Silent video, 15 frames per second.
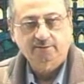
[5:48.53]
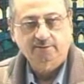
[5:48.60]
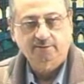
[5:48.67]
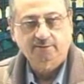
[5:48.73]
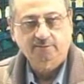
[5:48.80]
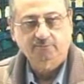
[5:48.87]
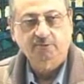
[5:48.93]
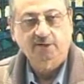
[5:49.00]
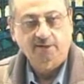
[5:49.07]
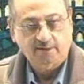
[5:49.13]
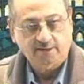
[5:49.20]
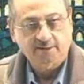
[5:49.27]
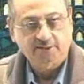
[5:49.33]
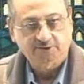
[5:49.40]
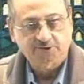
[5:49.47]
We'll
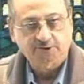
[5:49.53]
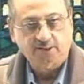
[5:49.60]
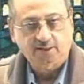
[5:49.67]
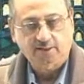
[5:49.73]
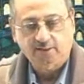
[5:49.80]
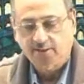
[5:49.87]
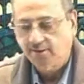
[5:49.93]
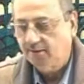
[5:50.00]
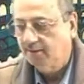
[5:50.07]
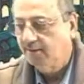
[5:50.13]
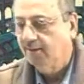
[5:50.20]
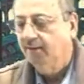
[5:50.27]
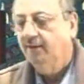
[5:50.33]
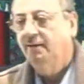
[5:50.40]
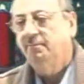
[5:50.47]
learn inshallah.
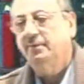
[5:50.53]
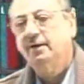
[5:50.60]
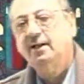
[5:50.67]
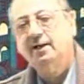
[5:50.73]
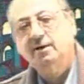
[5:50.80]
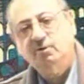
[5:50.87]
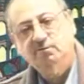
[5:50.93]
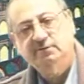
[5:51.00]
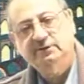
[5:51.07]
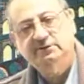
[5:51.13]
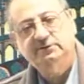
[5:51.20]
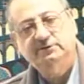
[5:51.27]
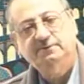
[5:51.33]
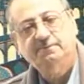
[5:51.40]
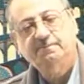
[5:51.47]
But I
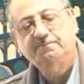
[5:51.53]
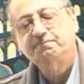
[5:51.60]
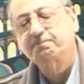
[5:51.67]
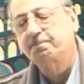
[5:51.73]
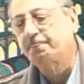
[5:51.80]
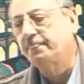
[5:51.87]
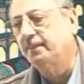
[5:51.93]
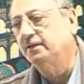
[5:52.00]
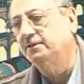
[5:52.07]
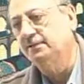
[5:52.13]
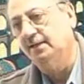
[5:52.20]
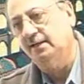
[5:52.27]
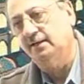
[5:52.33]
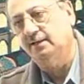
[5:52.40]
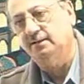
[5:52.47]
always
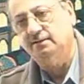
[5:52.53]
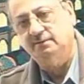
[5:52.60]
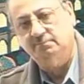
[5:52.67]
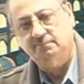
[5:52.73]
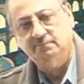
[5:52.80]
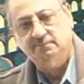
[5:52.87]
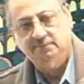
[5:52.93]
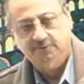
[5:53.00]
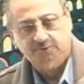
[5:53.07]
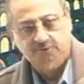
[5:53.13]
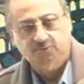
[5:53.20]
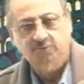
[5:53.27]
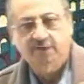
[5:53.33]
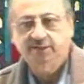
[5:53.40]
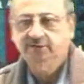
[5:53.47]
tell
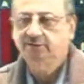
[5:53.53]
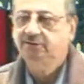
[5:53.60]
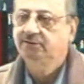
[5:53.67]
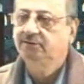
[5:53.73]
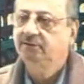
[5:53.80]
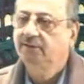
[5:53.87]
students,